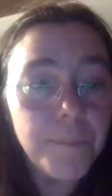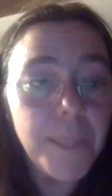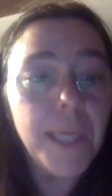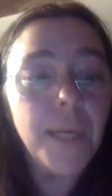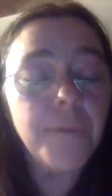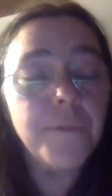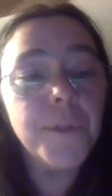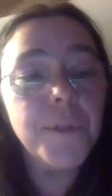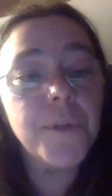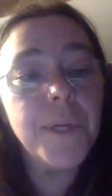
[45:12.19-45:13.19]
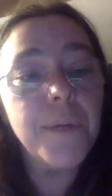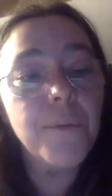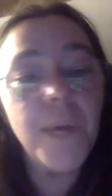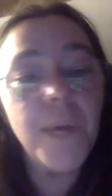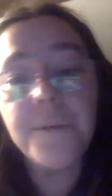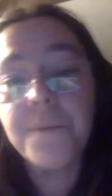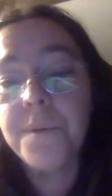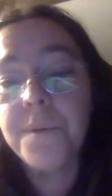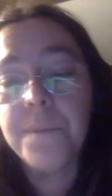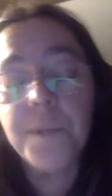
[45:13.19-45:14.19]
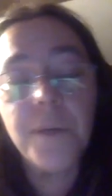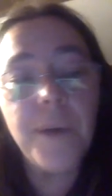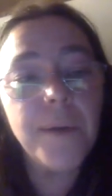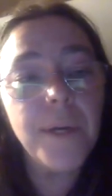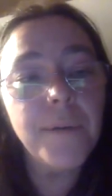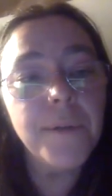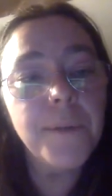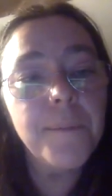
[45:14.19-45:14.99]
big enough for the tree right through the ground cover.